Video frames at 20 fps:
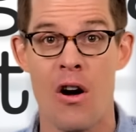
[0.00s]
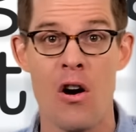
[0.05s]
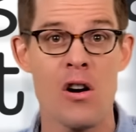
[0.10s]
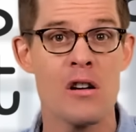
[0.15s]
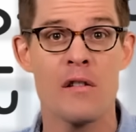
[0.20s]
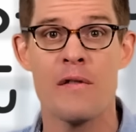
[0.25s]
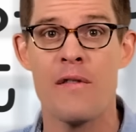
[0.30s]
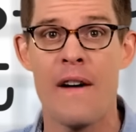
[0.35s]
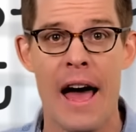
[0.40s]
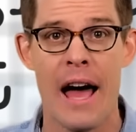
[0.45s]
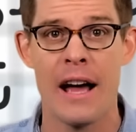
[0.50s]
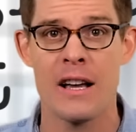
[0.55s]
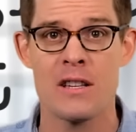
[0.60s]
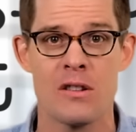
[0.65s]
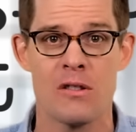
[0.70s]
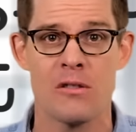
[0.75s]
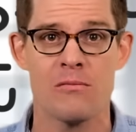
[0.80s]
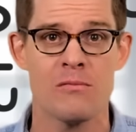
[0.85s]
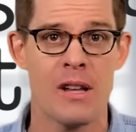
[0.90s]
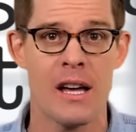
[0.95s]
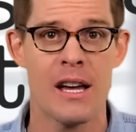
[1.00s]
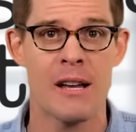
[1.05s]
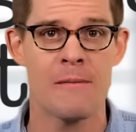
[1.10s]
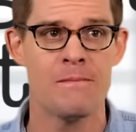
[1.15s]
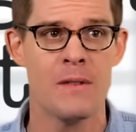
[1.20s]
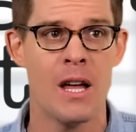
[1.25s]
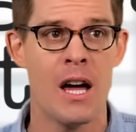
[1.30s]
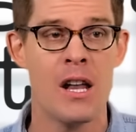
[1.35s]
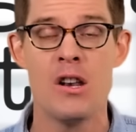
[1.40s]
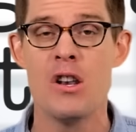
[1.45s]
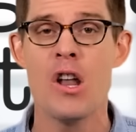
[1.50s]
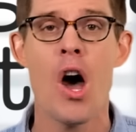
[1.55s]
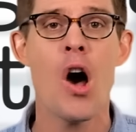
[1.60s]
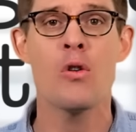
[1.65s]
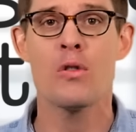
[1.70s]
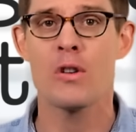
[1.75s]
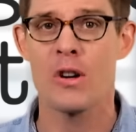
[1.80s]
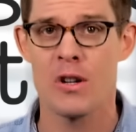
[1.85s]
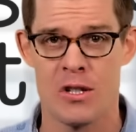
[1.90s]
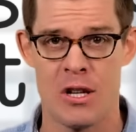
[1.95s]
artifacts or like a
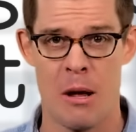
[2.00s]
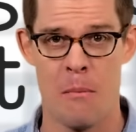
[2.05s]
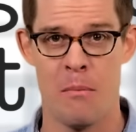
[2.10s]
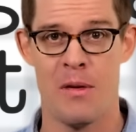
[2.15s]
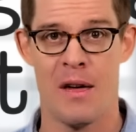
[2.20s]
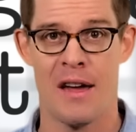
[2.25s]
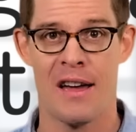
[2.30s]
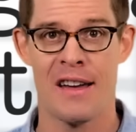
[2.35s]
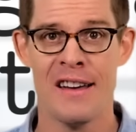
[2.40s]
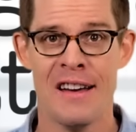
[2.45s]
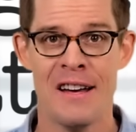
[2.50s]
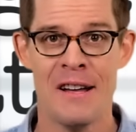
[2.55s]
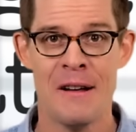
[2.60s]
note or something.